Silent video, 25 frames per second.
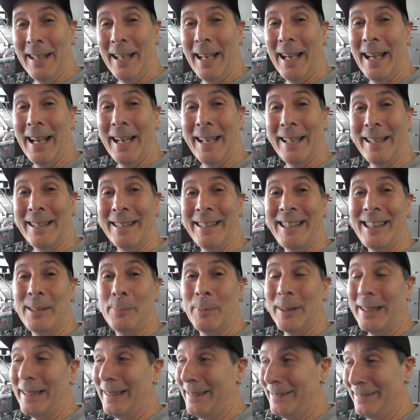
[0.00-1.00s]
and he's
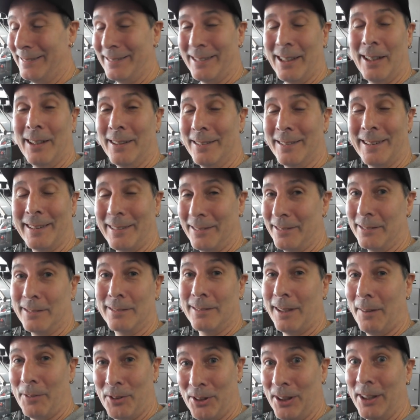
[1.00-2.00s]
been, you know,
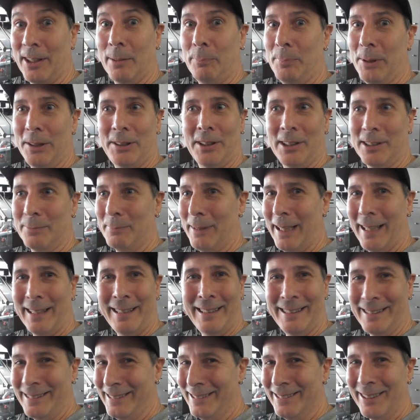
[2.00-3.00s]
like, I've seen the pictures, mate,
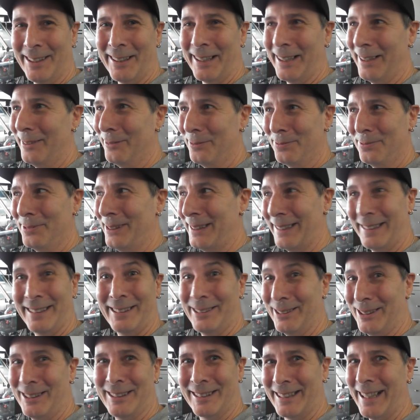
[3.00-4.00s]
he's not in a
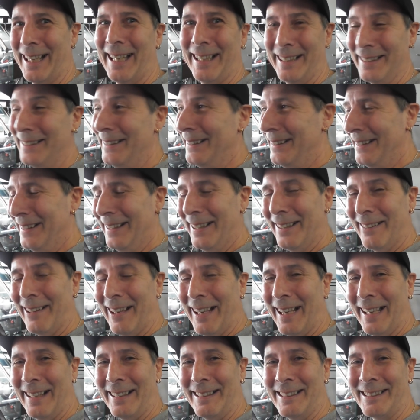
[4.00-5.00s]
freaking good
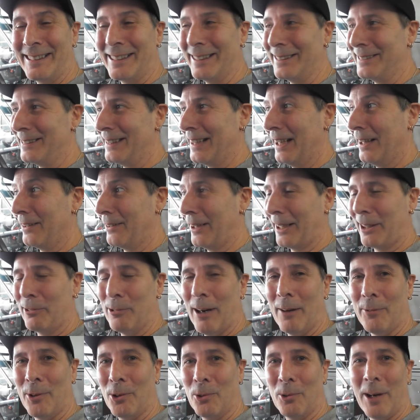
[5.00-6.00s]
state. He's got, you know, like
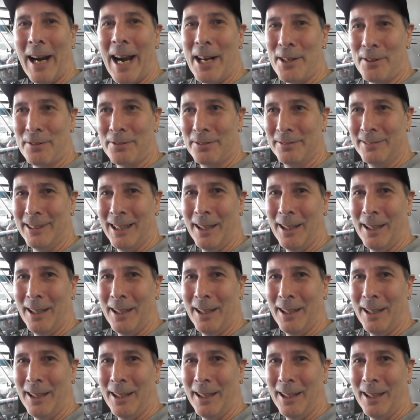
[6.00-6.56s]
gravel rash